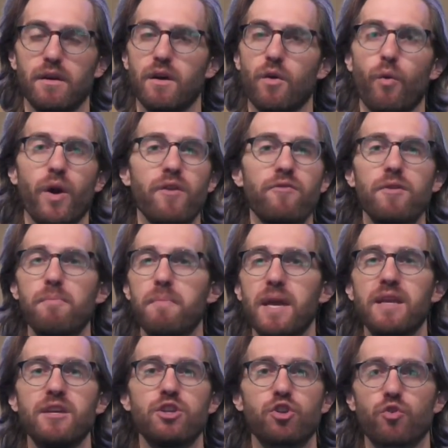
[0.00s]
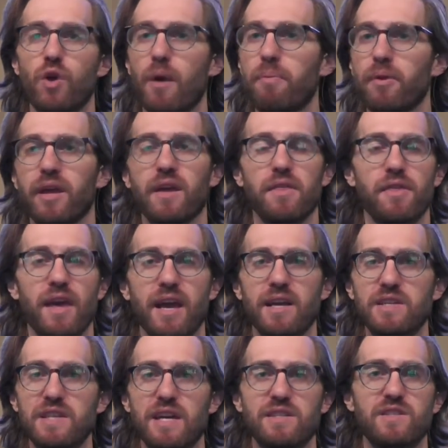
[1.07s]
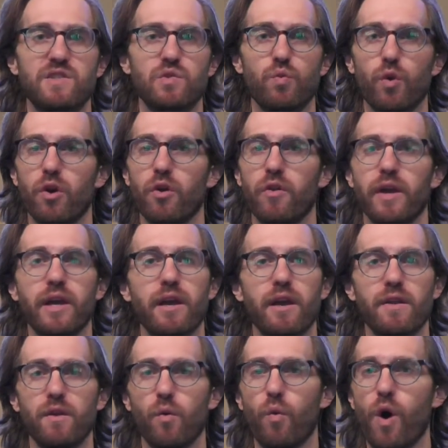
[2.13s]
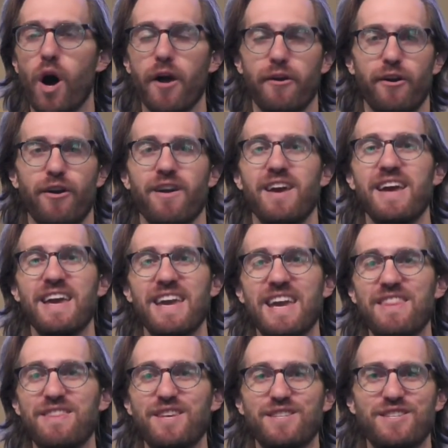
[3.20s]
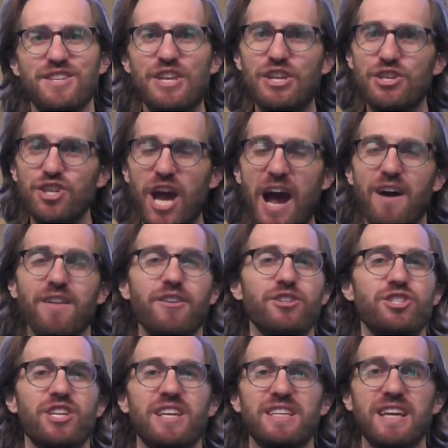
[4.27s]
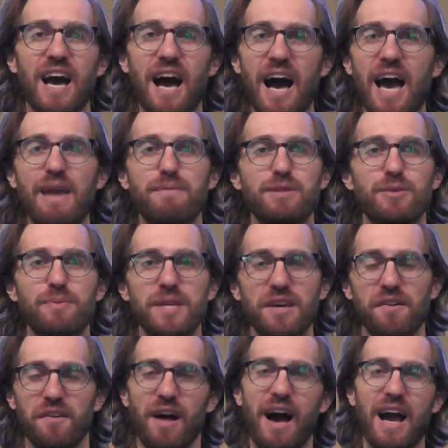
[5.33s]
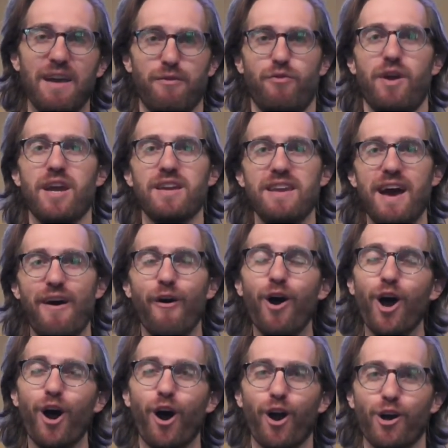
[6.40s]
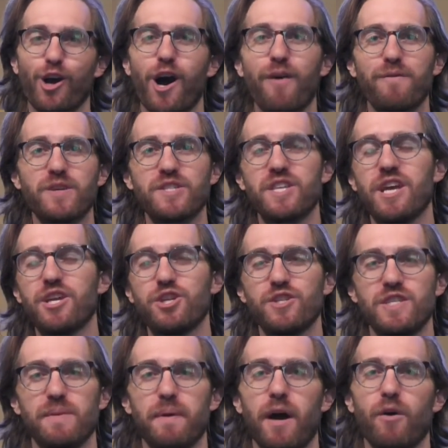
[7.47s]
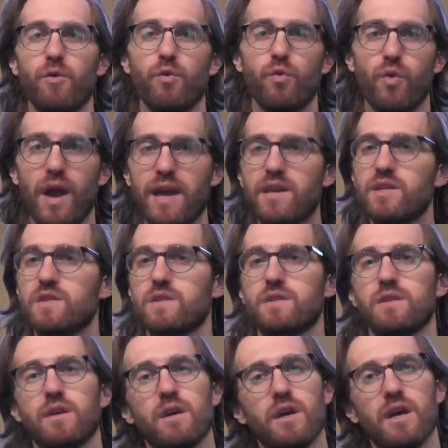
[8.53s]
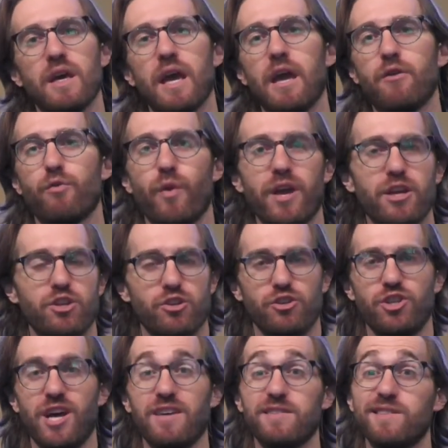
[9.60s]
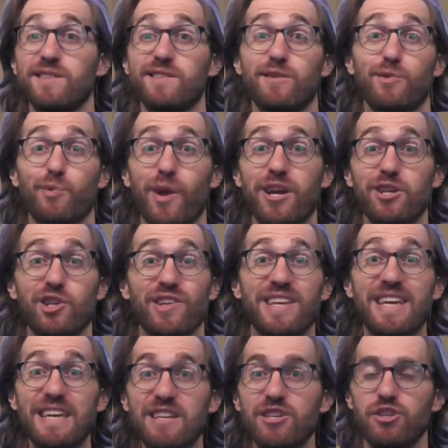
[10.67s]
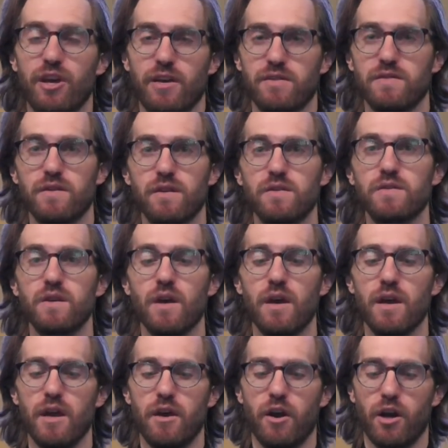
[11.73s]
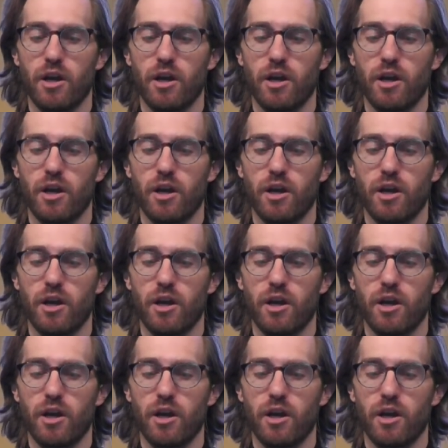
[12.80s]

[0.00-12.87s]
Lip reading: One of the many troubling things that's swirling in the water in this challenging time to be alive right now are conversations about race and racial justice and racial injustice in our